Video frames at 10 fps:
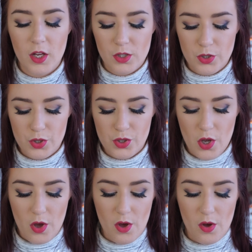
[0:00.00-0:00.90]

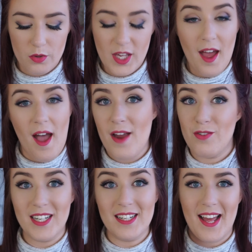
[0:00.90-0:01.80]
So yeah, I
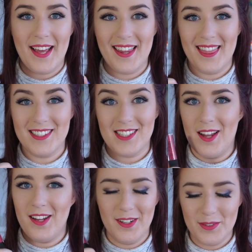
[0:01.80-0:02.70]
really like this color.